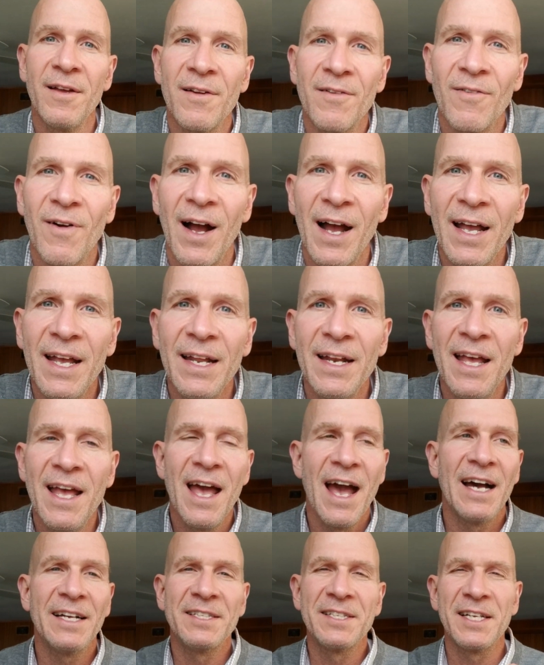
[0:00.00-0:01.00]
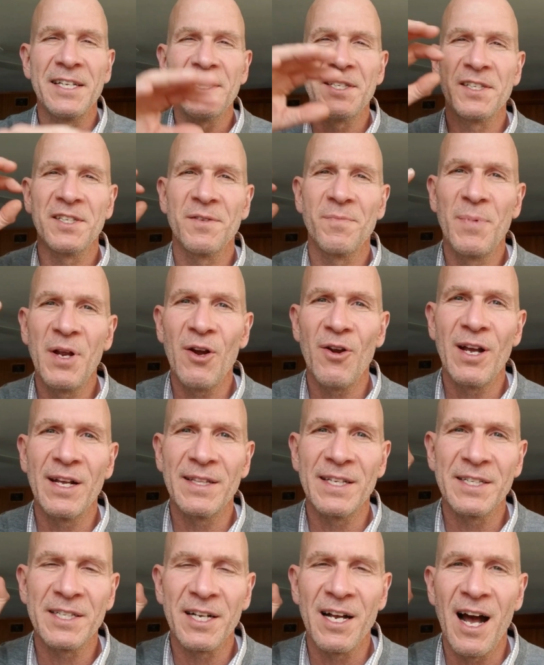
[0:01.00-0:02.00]
right? As this spirit,
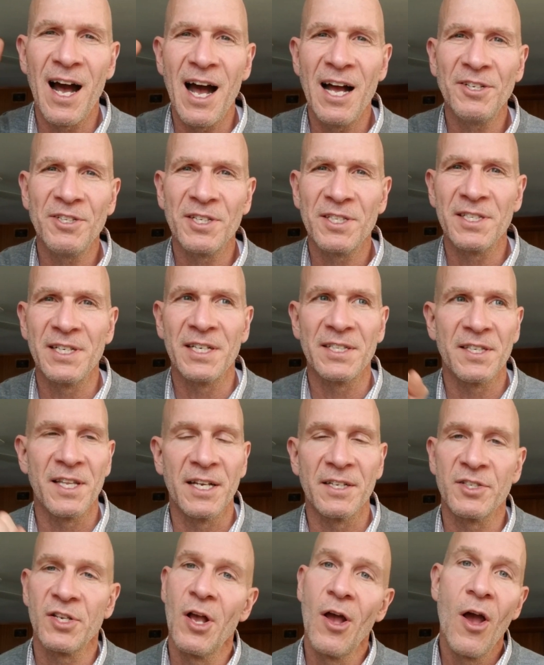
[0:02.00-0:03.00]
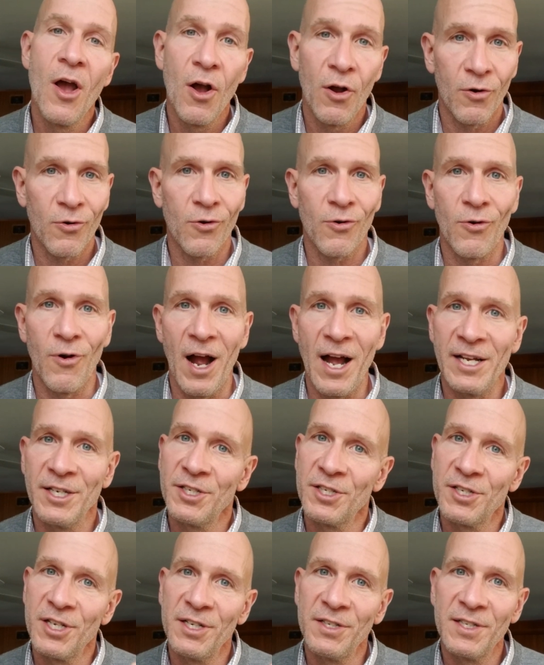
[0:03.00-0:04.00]
this consciousness, this
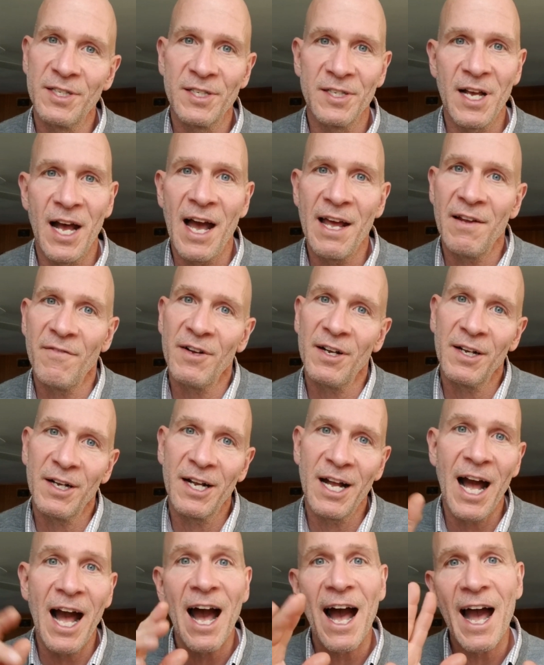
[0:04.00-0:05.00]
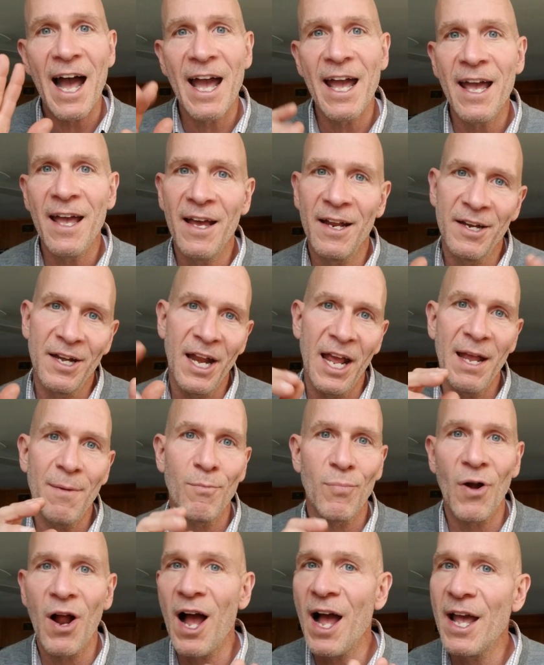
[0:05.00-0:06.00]
Christ inside of a guy named
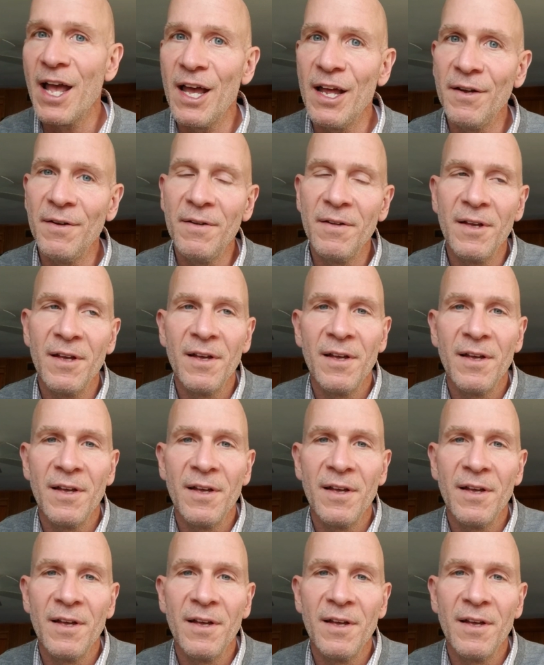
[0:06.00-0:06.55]
Brian,